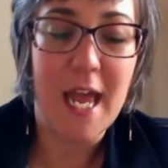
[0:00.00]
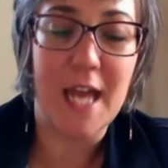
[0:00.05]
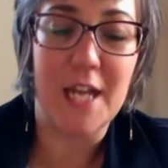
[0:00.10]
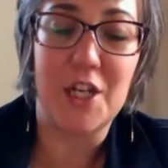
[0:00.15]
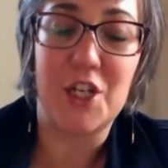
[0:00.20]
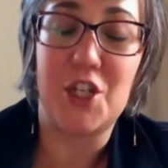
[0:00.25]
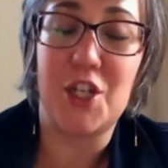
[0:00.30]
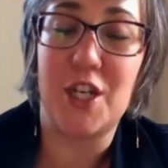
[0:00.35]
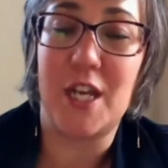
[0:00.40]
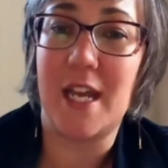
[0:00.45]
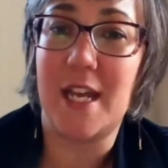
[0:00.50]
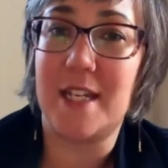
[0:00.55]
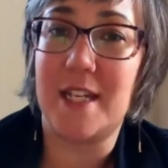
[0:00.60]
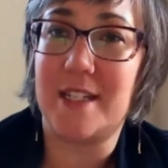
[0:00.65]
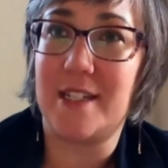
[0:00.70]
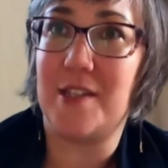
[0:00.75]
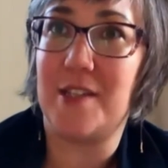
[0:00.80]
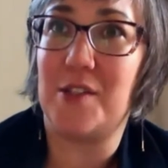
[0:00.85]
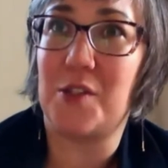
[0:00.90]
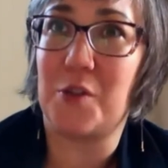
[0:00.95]
And she
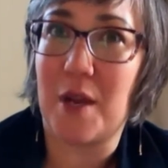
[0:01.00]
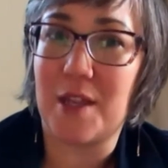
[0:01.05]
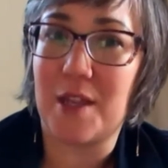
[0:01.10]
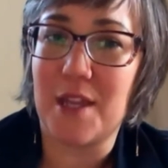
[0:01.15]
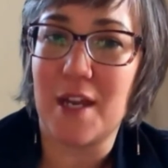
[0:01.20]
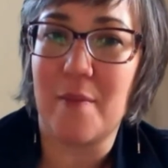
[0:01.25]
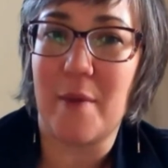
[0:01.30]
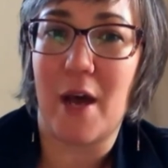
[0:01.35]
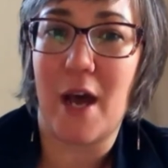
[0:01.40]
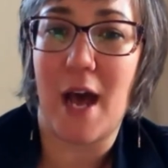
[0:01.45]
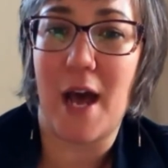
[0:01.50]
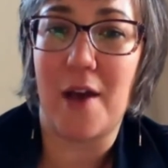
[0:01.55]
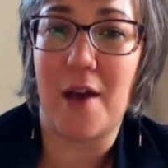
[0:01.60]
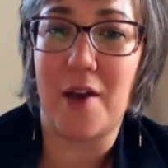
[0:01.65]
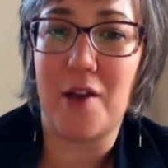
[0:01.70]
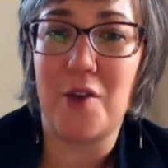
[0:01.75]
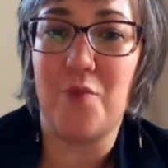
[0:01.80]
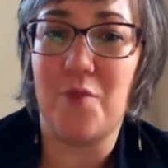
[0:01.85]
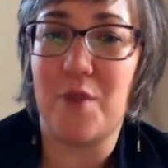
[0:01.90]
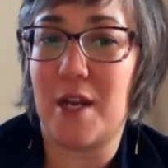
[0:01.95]
did this great thing about how
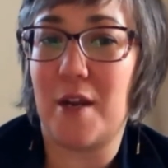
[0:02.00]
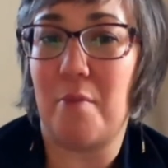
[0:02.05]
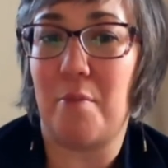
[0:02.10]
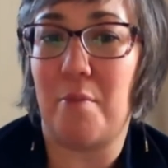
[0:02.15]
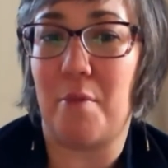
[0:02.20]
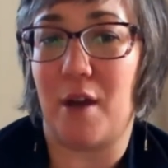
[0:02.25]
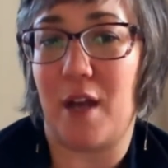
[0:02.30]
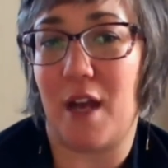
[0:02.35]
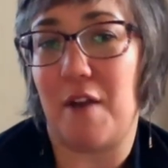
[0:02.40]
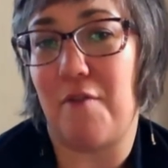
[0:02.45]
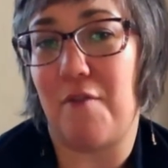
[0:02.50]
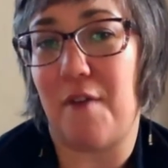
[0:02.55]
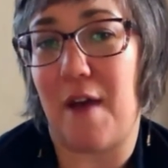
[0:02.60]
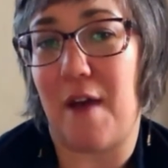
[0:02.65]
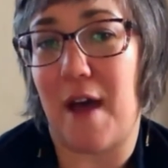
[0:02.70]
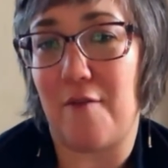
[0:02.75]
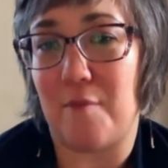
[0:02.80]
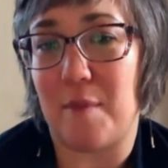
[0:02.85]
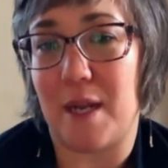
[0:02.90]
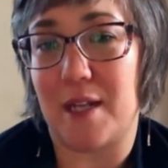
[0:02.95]
do you read a book in
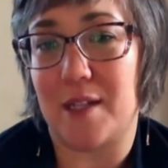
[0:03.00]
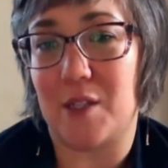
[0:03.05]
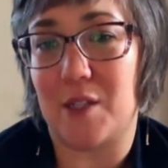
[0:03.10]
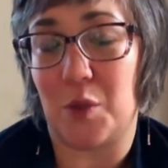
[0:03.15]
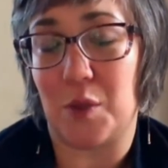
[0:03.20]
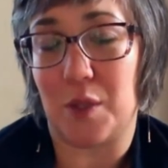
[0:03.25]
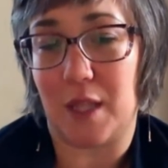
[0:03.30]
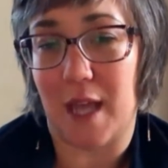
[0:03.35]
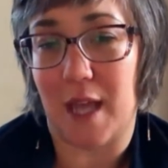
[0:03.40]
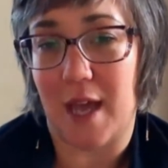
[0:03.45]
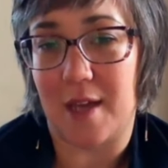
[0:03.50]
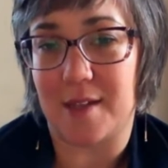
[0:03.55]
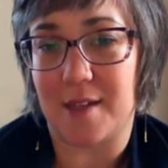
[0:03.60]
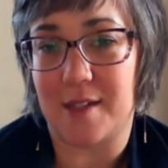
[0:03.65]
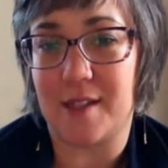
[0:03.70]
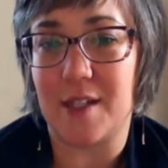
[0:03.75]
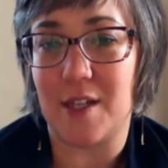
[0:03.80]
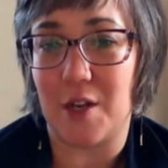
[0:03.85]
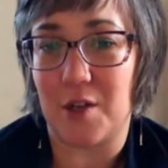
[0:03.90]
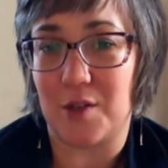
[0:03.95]
5 minutes or
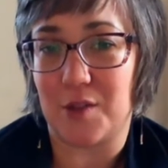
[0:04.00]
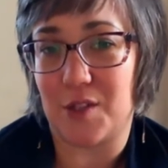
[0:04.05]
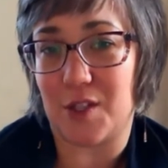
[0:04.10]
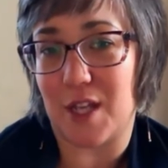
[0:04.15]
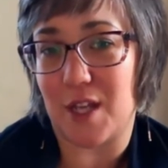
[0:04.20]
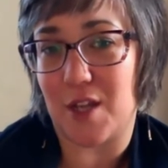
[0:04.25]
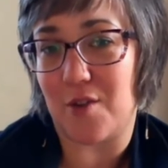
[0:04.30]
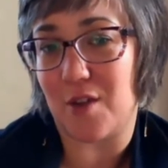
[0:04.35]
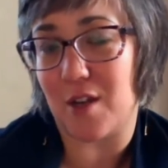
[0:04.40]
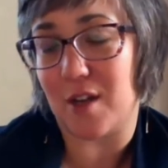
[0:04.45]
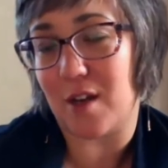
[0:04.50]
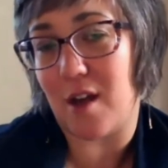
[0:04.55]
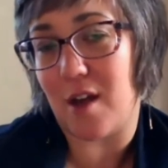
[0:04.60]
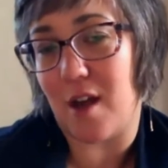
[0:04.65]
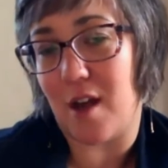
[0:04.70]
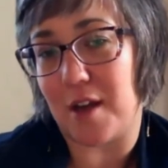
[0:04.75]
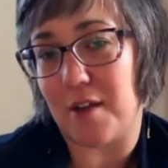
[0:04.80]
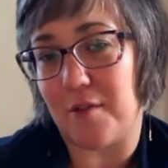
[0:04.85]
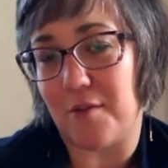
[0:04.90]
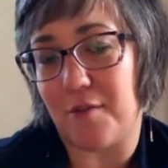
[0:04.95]
less, you know, so that you can
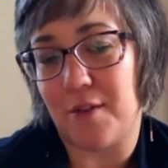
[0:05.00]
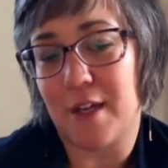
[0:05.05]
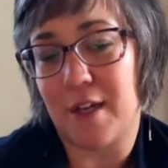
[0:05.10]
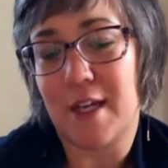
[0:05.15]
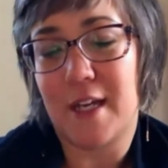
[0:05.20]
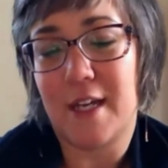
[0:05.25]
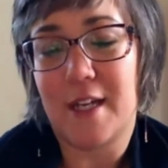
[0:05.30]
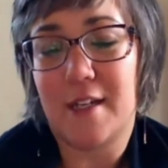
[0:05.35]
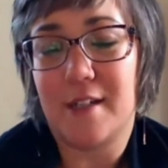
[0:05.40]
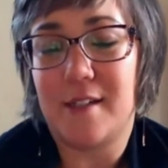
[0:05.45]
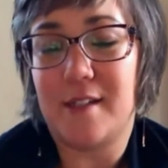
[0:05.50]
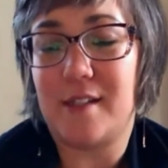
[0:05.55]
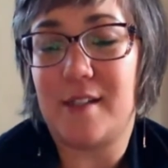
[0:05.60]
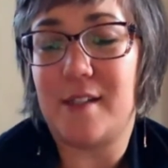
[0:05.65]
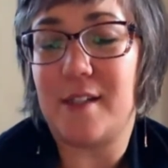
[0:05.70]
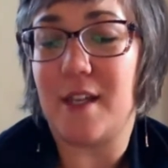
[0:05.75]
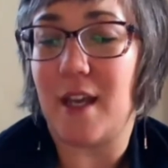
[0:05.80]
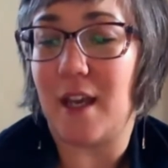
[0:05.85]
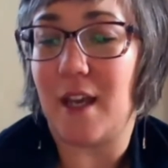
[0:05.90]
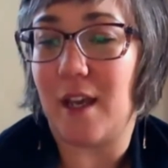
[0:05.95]
kind of
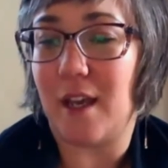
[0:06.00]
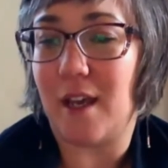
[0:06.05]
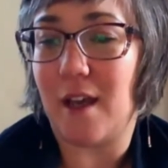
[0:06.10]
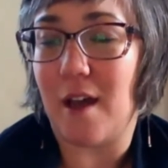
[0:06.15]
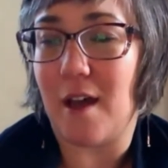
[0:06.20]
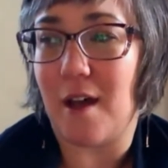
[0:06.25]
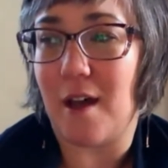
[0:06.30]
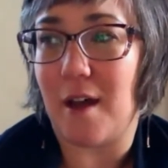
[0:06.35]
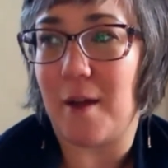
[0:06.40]
see,